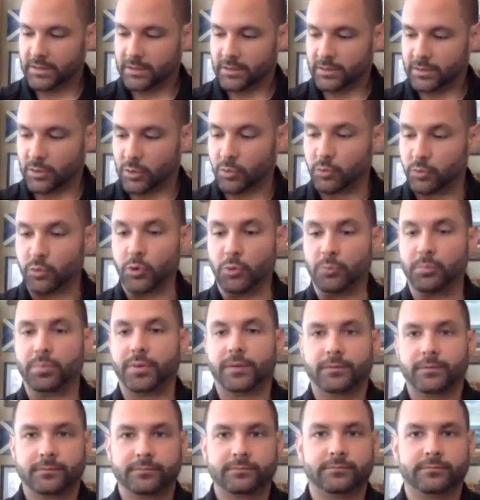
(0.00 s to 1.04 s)
group
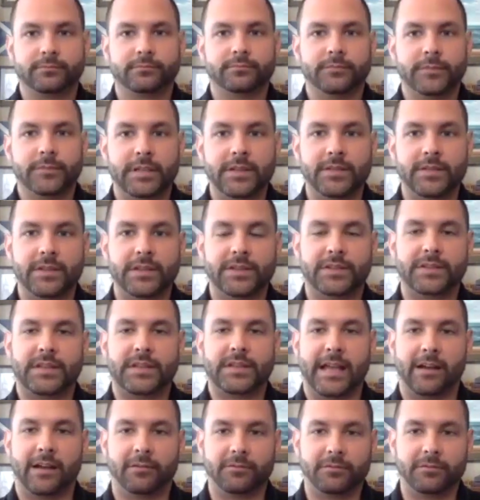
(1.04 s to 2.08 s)
in this
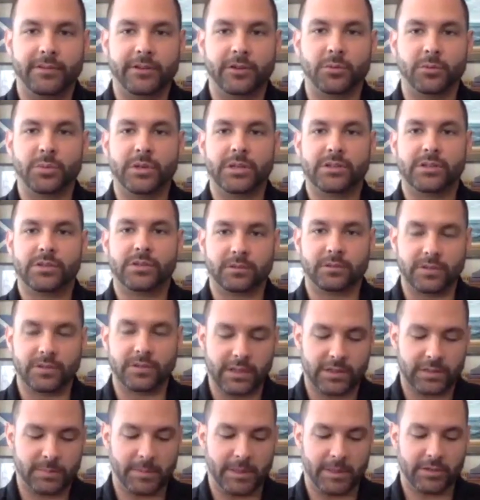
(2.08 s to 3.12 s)
town, Vero Beach
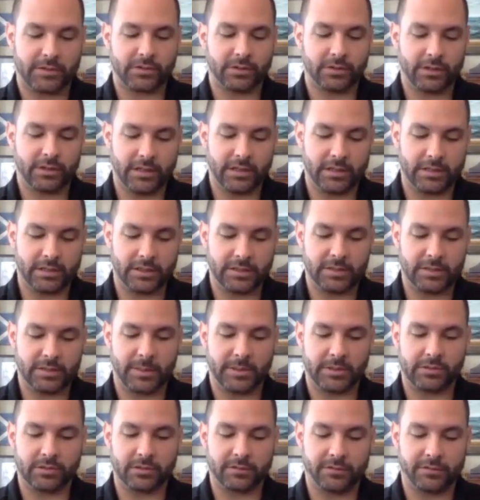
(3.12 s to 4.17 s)
especially, and
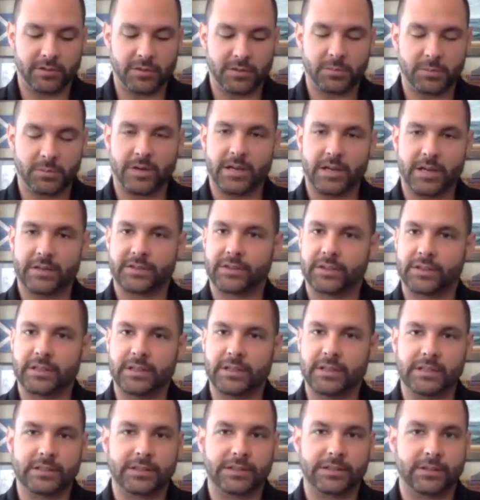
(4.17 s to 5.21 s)
especially at First Pres,
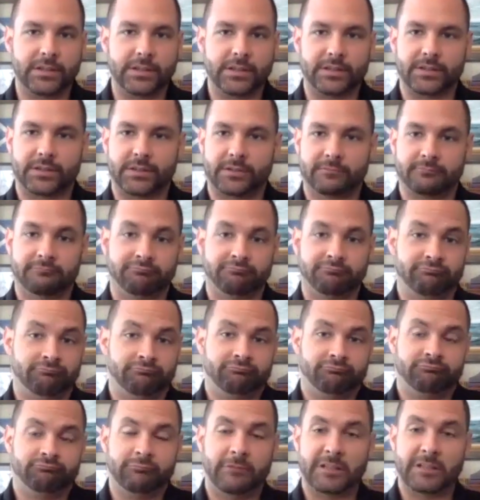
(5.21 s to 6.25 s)
and
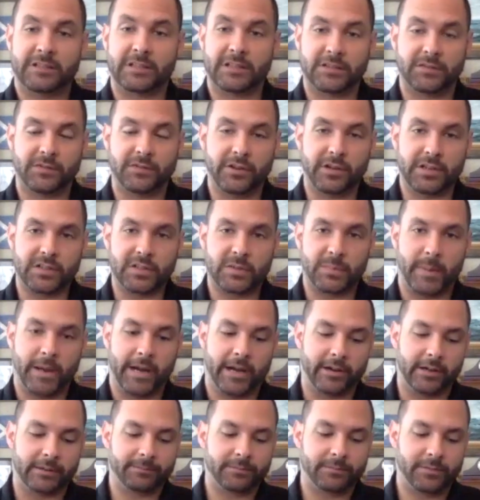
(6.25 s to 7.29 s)
it's very
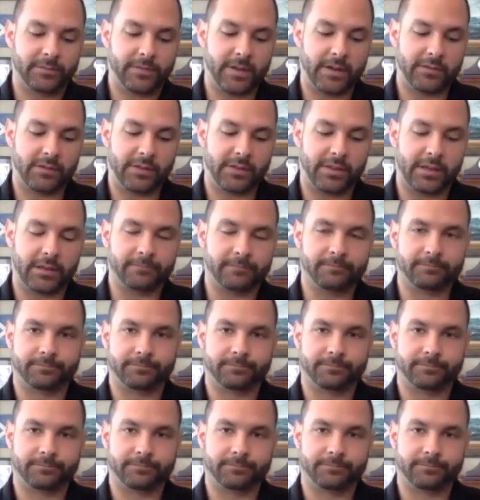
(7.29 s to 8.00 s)
inspiring. Favorite thing.